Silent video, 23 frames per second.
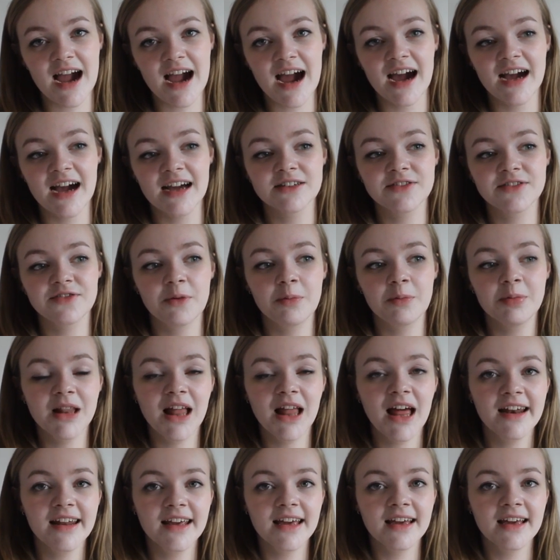And for
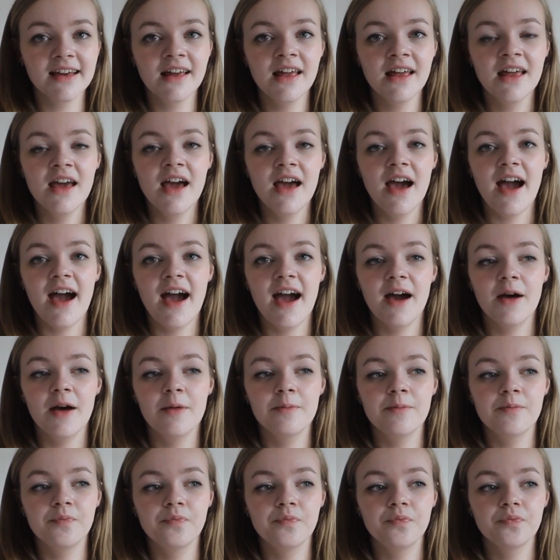planning,
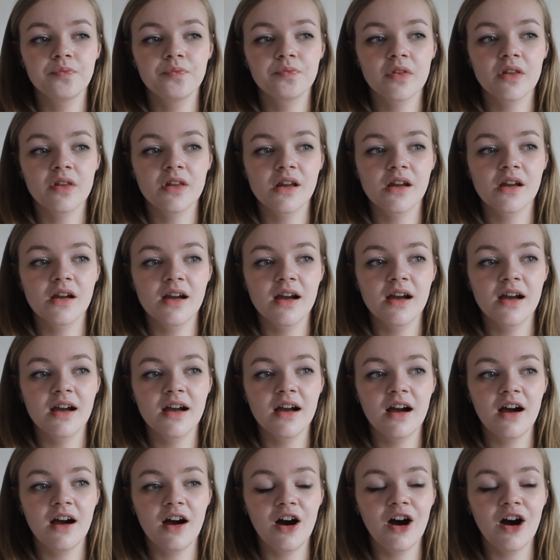
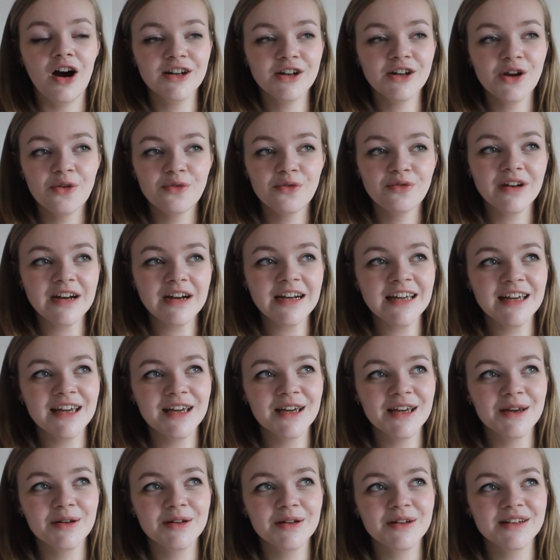I don't
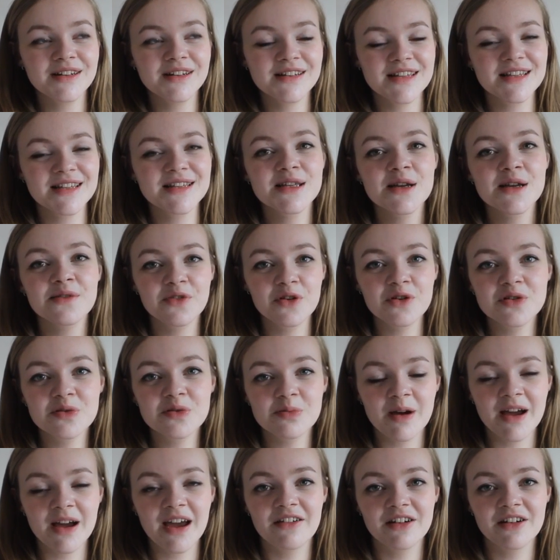really, since I've used
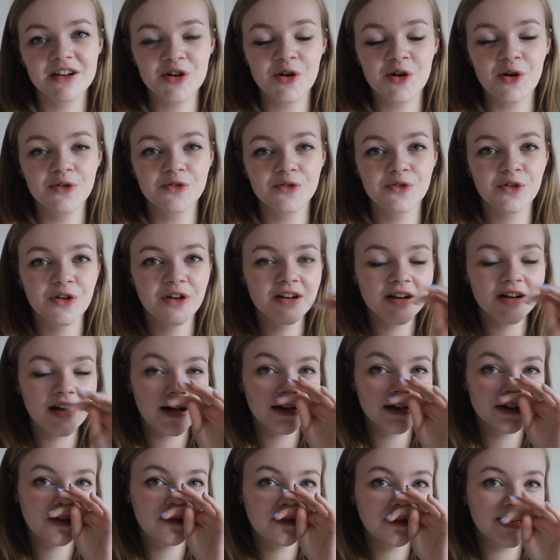my Erin Condren, I
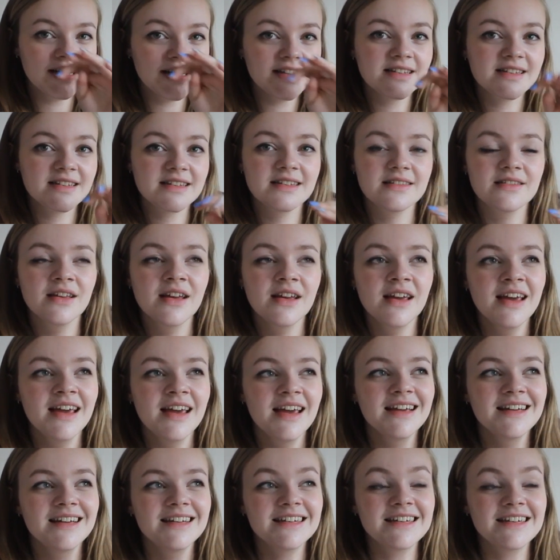don't really
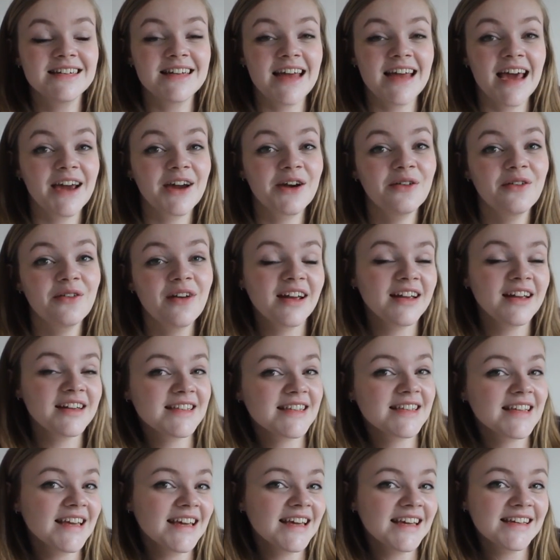
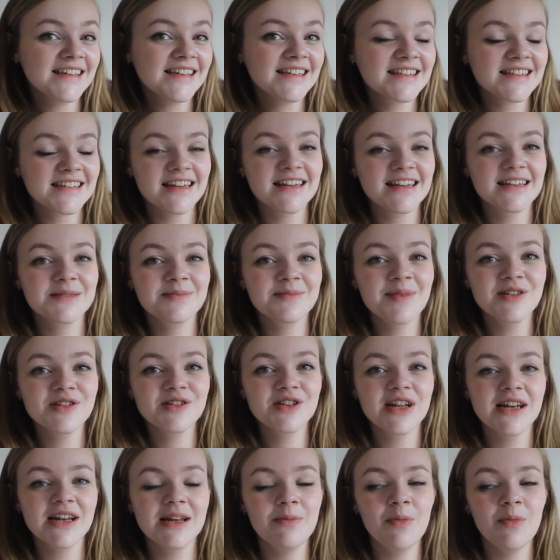decorate it as much
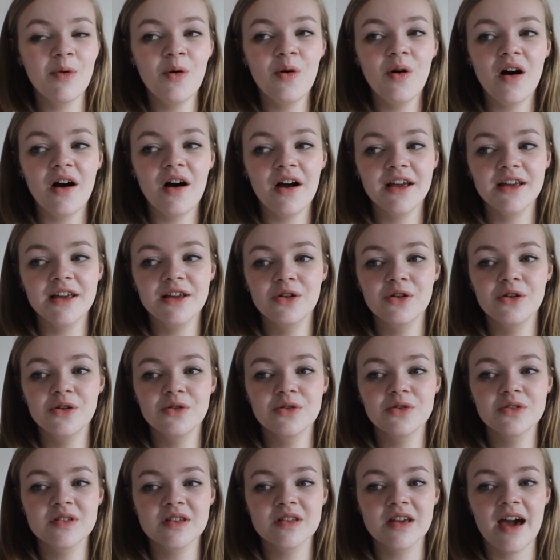anymore. I
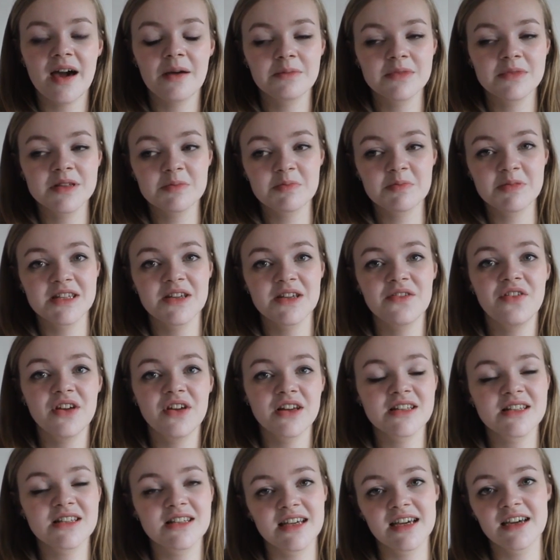use specific
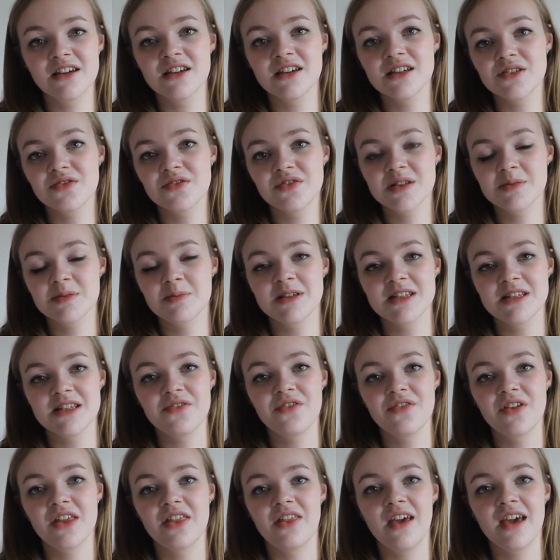stickers for
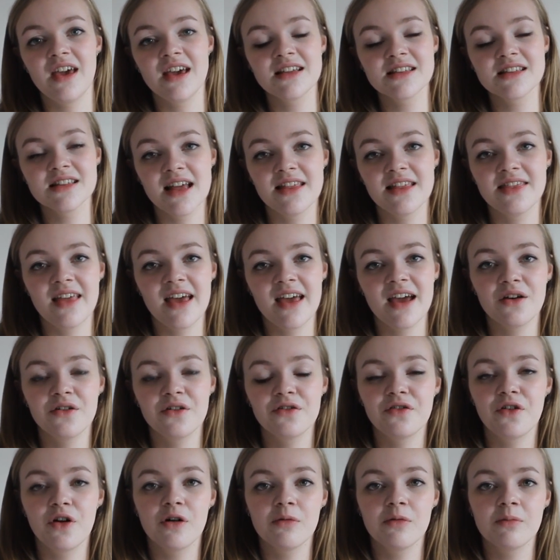specific things, and they are
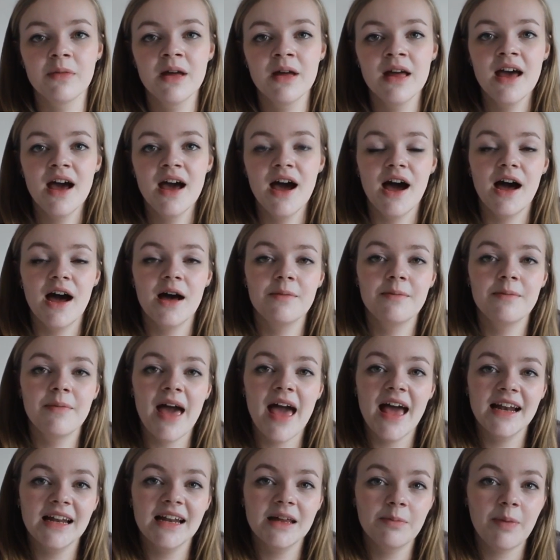from
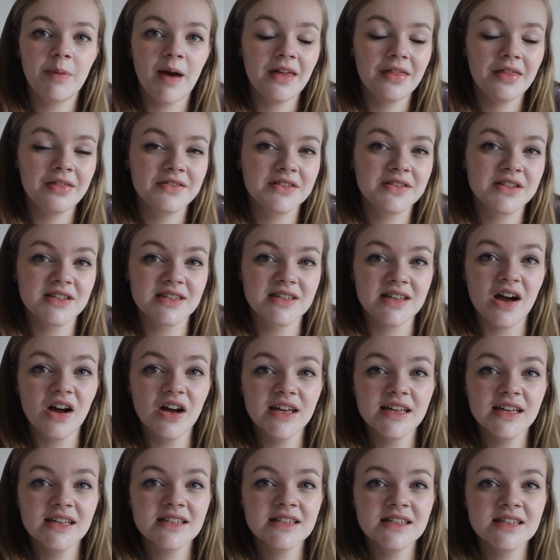Ellie Beth
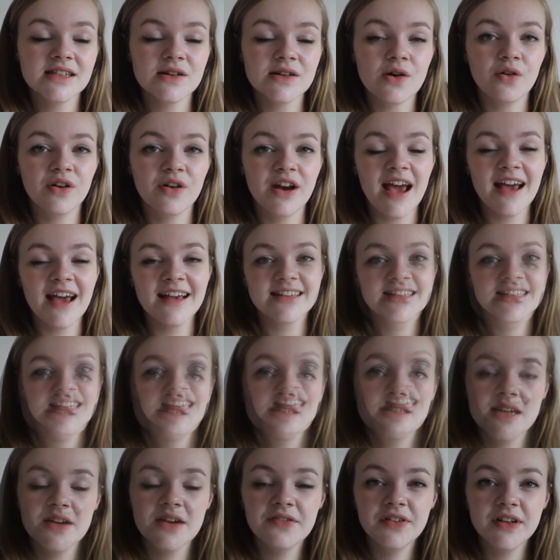Designs on
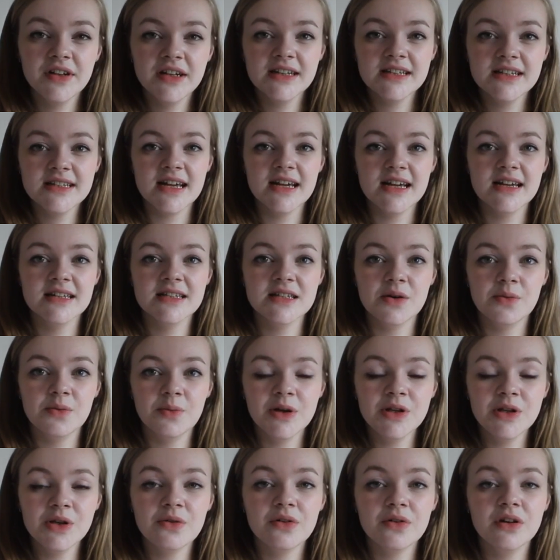Etsy. Stephanie says,
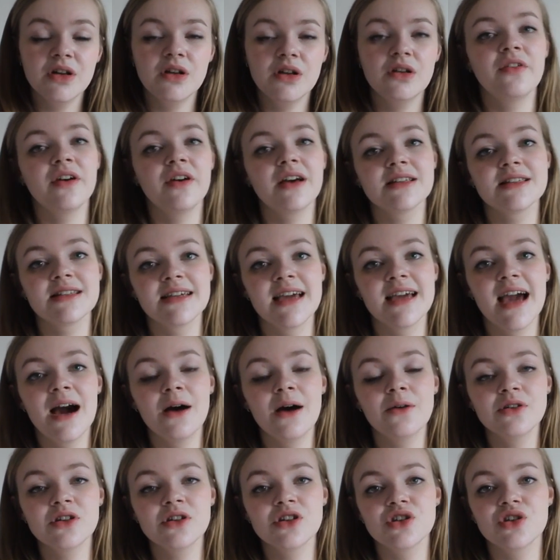when you were at university,
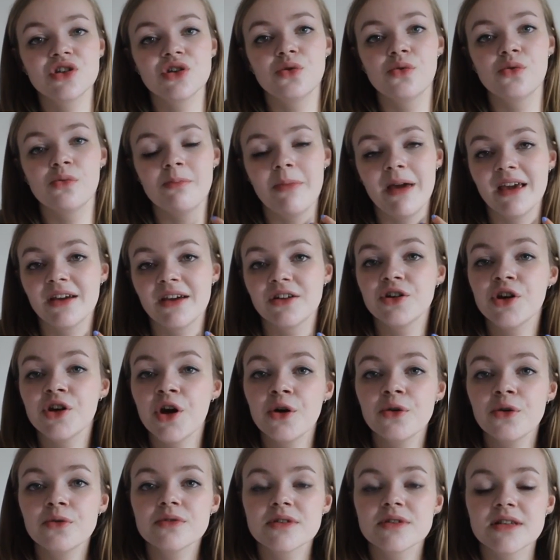how did you make
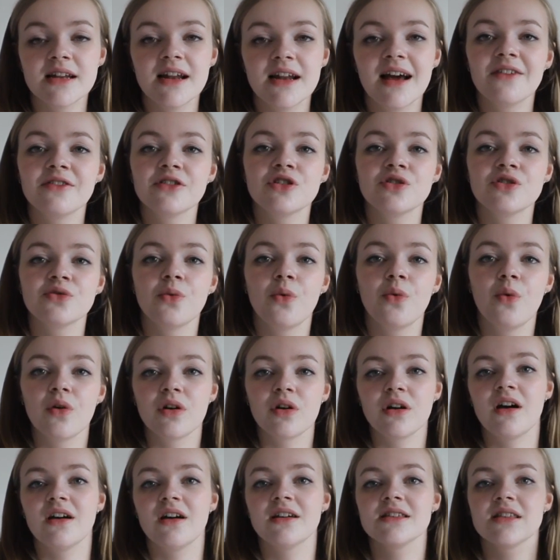notes and how did you
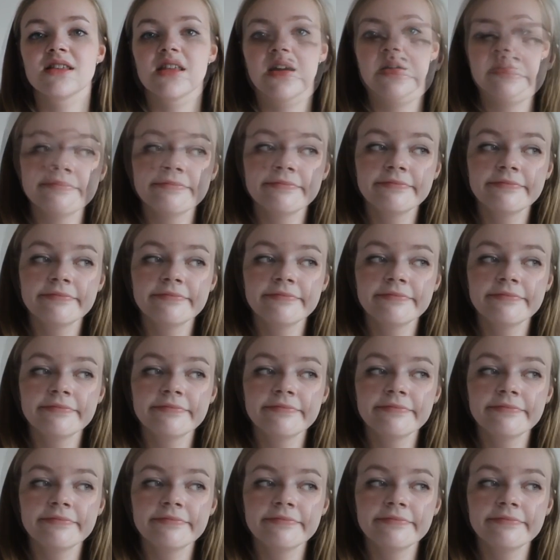organize them?